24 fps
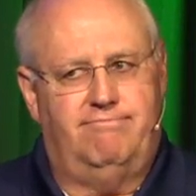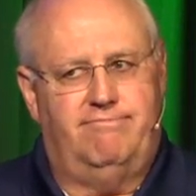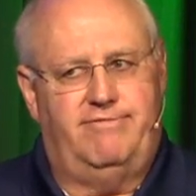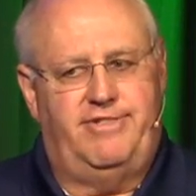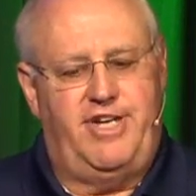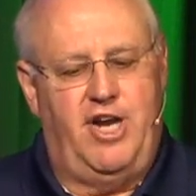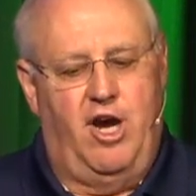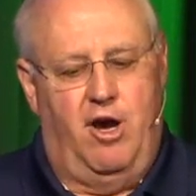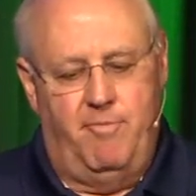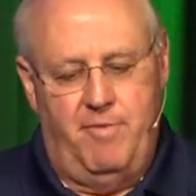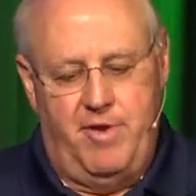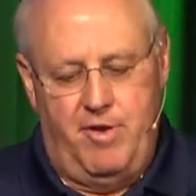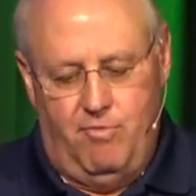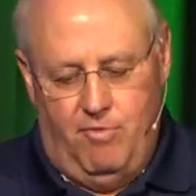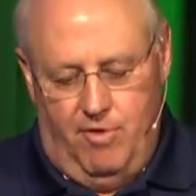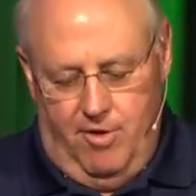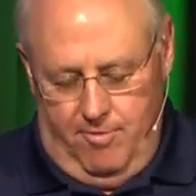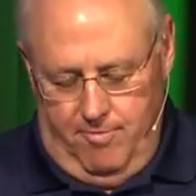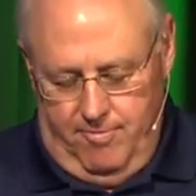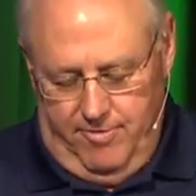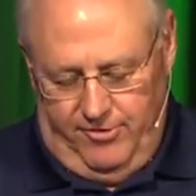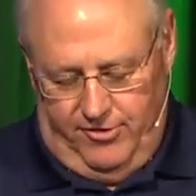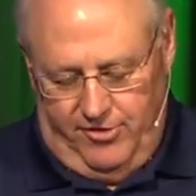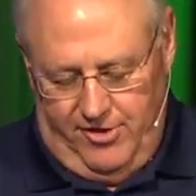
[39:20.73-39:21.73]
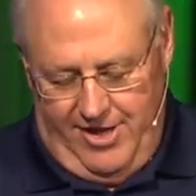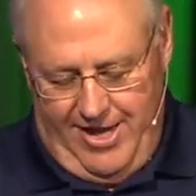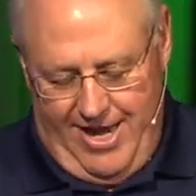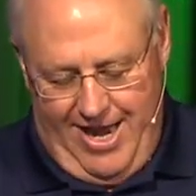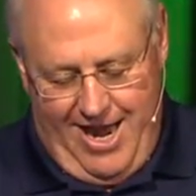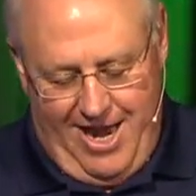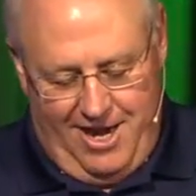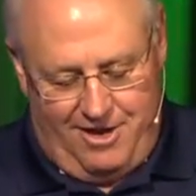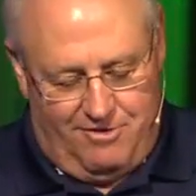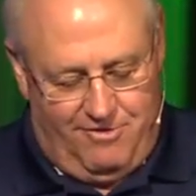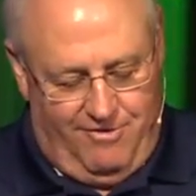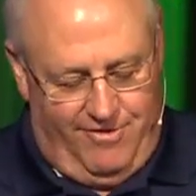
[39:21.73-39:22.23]
tell me what was
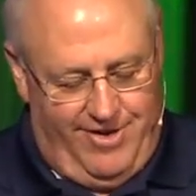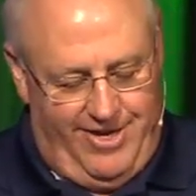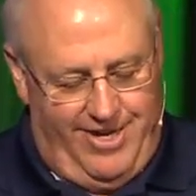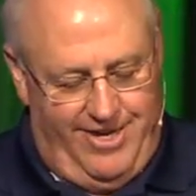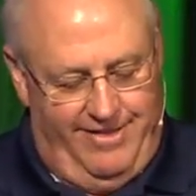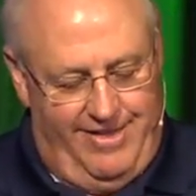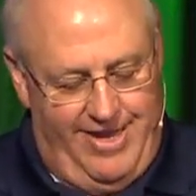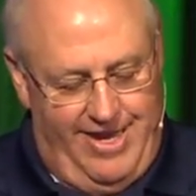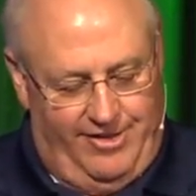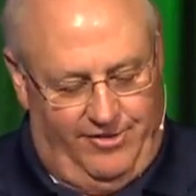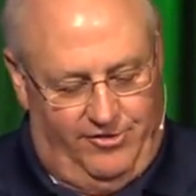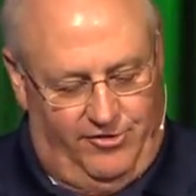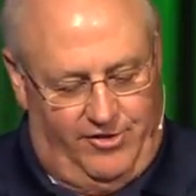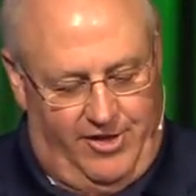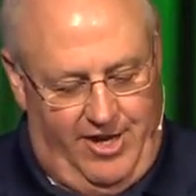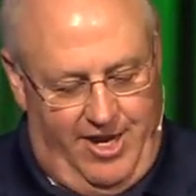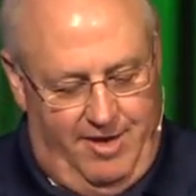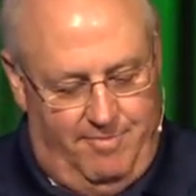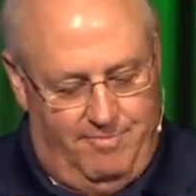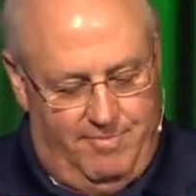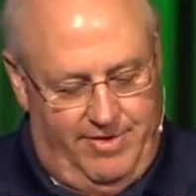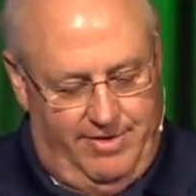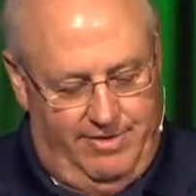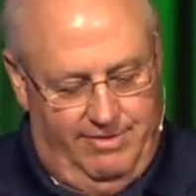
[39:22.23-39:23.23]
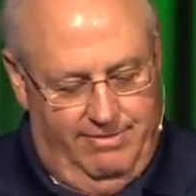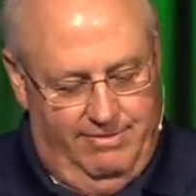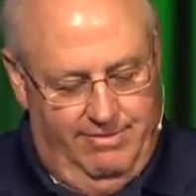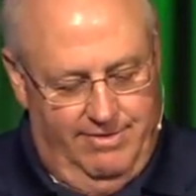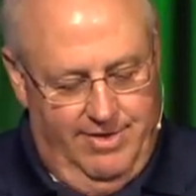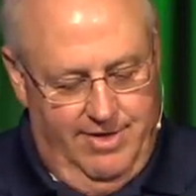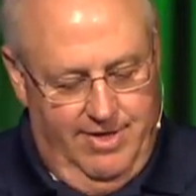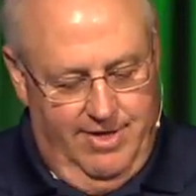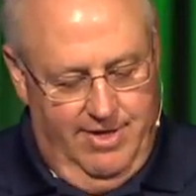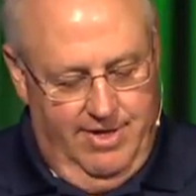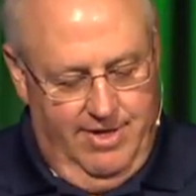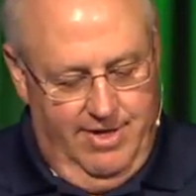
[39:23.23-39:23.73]
inaccurate in that statement.
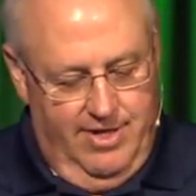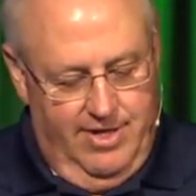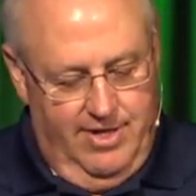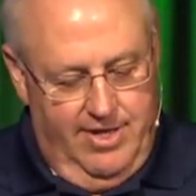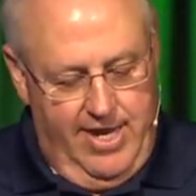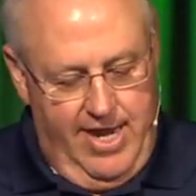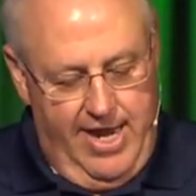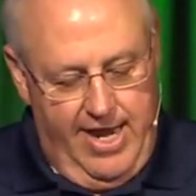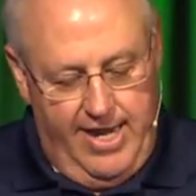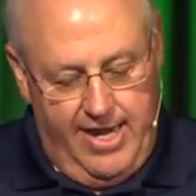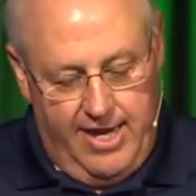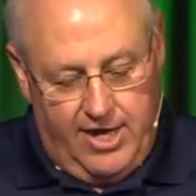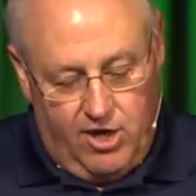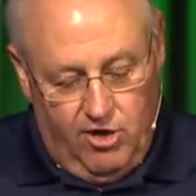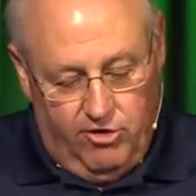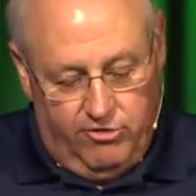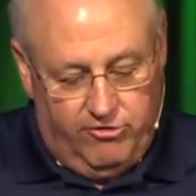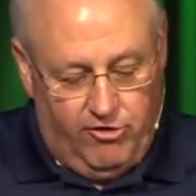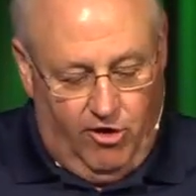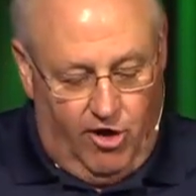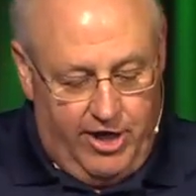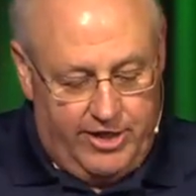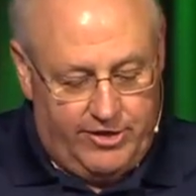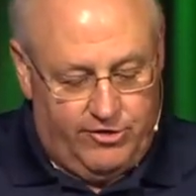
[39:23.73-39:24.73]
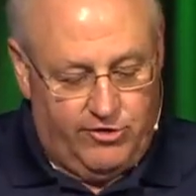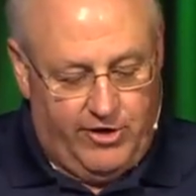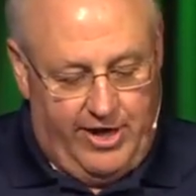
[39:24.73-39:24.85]
And it goes on to